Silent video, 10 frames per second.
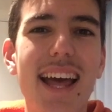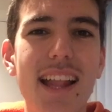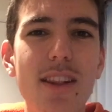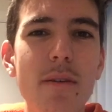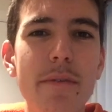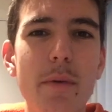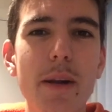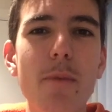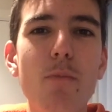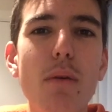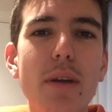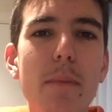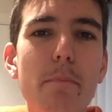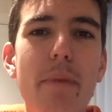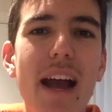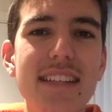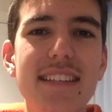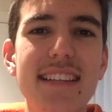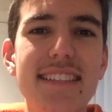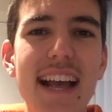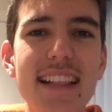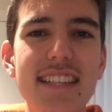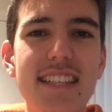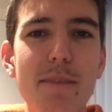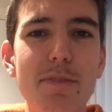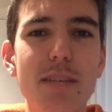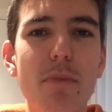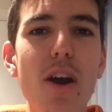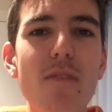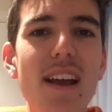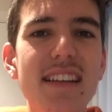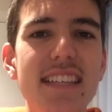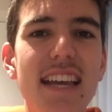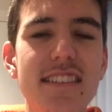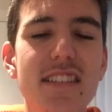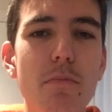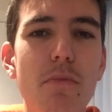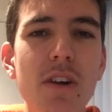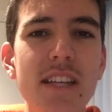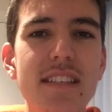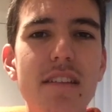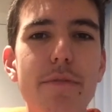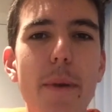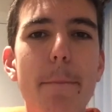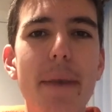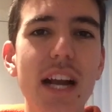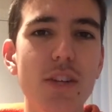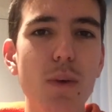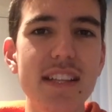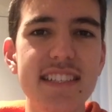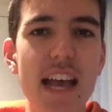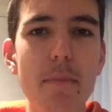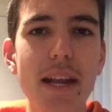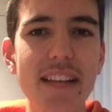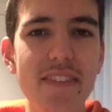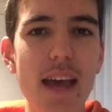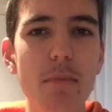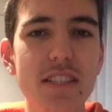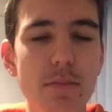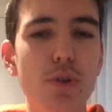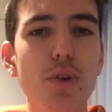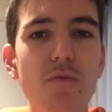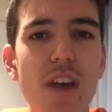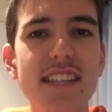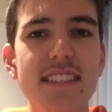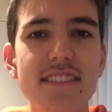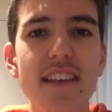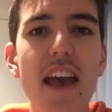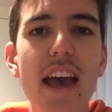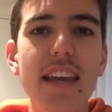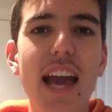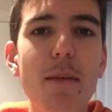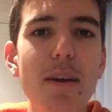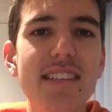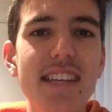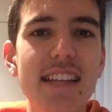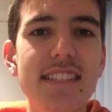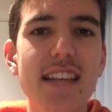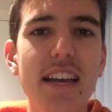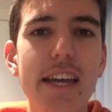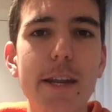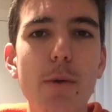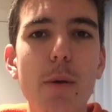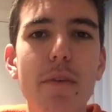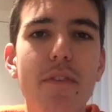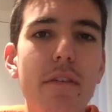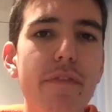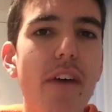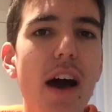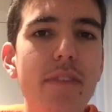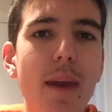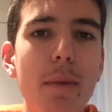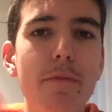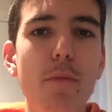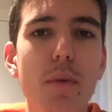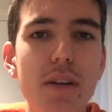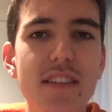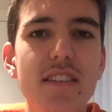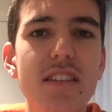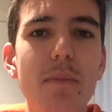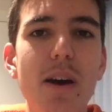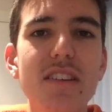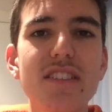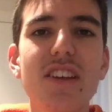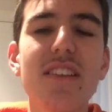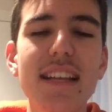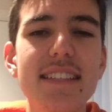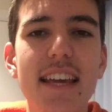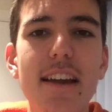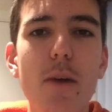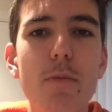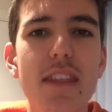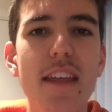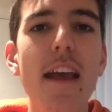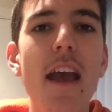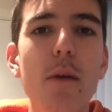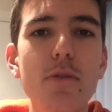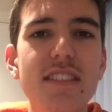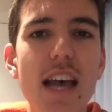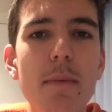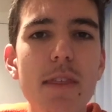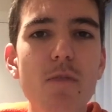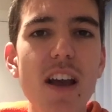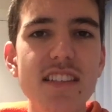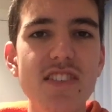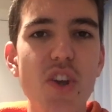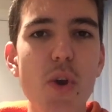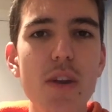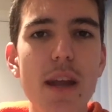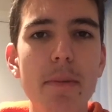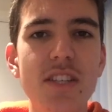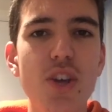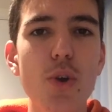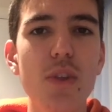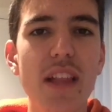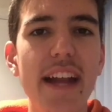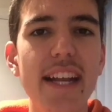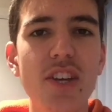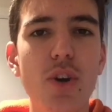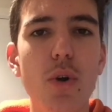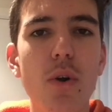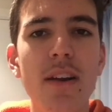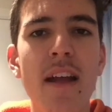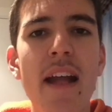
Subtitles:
Hello everyone and welcome back to the Daily Tips. Tomorrow racing heads to Mornington for a packed Wednesday meeting there with some good races. Can't wait to get stuck into it. We've got five coming from Mornington tomorrow, so let's get on with it. We'll start with race two, number two, Lady Court.